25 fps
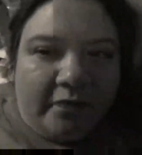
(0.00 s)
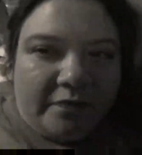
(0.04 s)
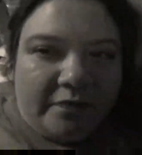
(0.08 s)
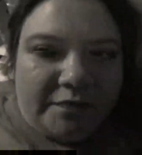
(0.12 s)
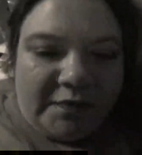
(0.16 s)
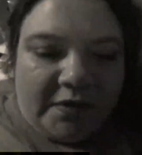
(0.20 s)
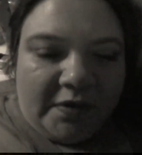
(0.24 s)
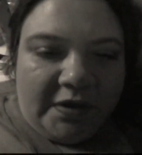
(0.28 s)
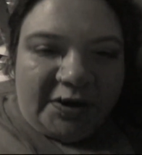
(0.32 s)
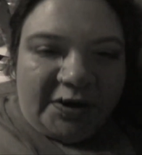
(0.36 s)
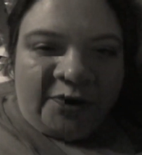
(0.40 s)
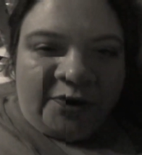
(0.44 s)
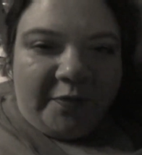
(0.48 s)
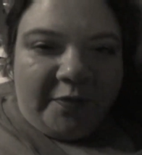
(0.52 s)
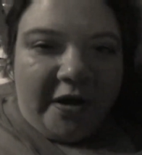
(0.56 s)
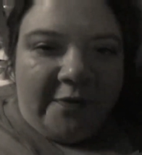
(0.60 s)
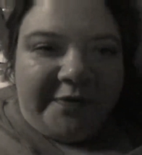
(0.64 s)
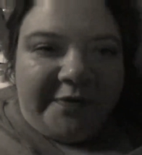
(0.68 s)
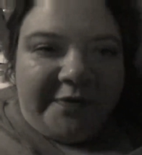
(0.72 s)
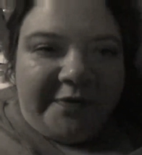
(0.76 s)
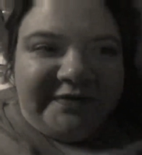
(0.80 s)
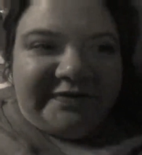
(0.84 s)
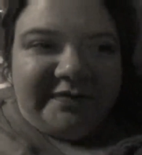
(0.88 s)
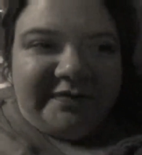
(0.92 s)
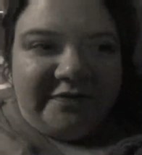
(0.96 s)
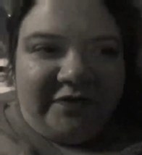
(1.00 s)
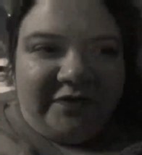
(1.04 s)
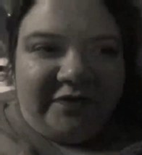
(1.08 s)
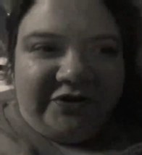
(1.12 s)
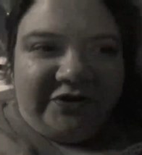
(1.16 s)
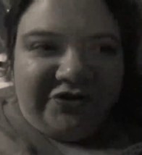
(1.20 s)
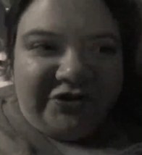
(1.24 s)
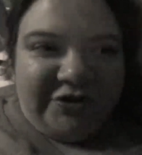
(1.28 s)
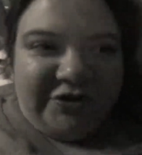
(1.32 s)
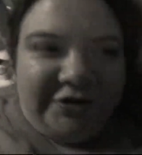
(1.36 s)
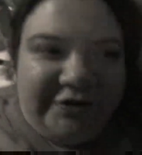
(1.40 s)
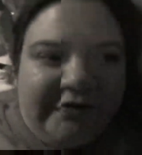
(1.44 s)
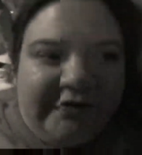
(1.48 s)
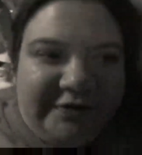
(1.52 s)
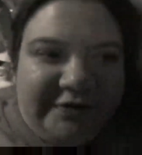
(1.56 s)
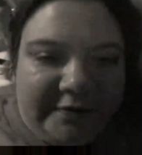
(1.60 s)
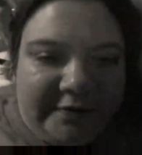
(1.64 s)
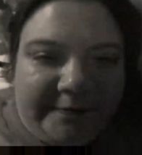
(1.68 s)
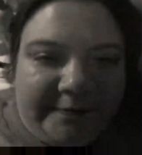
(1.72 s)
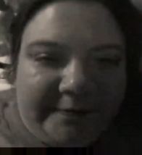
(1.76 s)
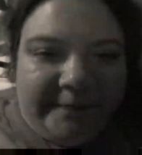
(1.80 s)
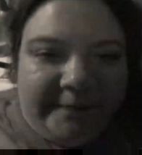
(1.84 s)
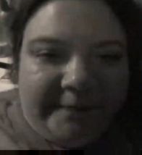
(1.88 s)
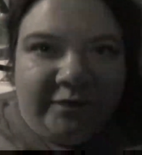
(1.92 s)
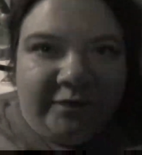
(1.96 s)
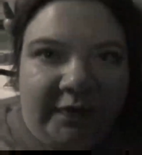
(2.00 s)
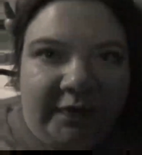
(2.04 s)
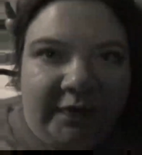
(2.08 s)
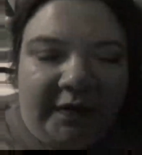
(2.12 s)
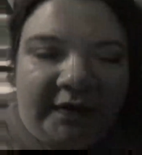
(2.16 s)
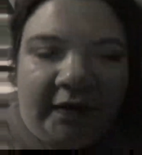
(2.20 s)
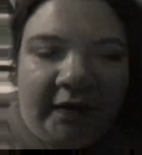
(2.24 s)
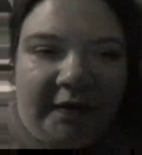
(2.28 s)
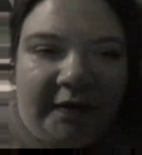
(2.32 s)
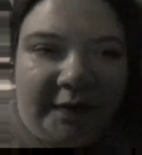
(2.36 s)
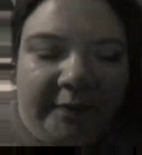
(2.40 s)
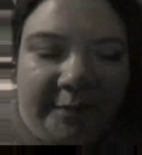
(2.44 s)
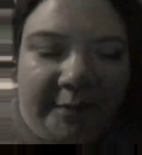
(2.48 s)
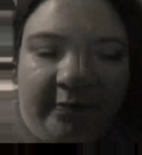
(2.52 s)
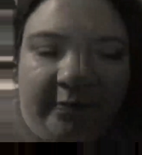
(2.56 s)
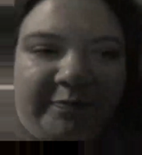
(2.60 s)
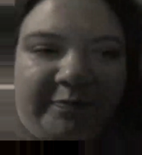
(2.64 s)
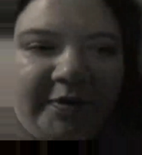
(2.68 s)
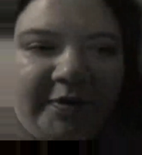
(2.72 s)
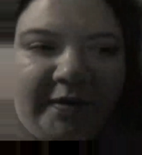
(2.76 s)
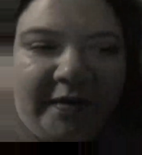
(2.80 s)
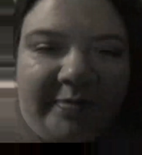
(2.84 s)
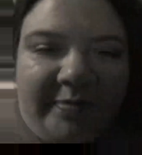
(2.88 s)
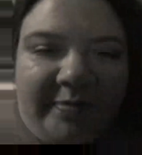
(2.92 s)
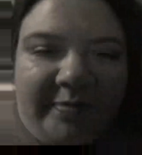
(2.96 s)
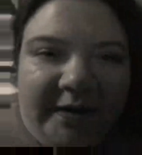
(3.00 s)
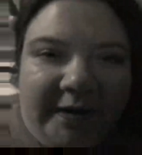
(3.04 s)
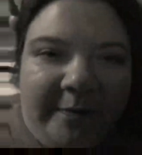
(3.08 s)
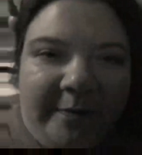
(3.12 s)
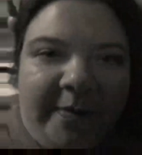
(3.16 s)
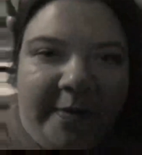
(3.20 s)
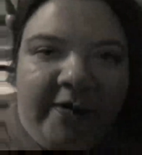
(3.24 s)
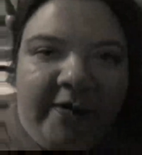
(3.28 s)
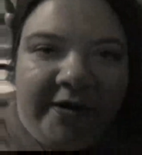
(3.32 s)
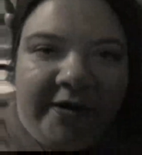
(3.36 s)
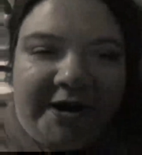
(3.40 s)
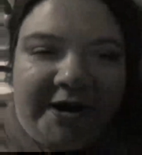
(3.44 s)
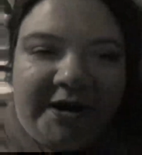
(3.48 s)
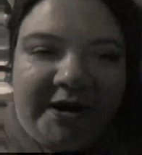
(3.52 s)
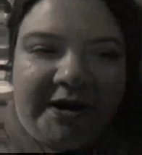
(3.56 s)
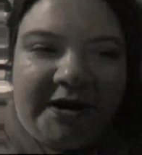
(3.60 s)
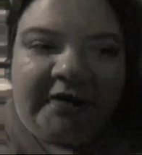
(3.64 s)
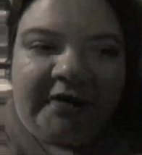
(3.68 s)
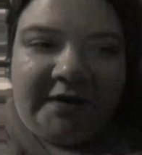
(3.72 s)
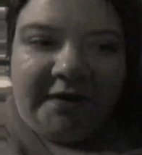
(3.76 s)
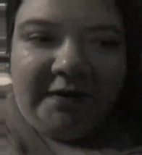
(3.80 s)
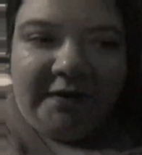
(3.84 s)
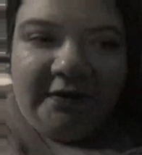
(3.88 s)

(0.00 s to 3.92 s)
You know, we always envisioned a, a big party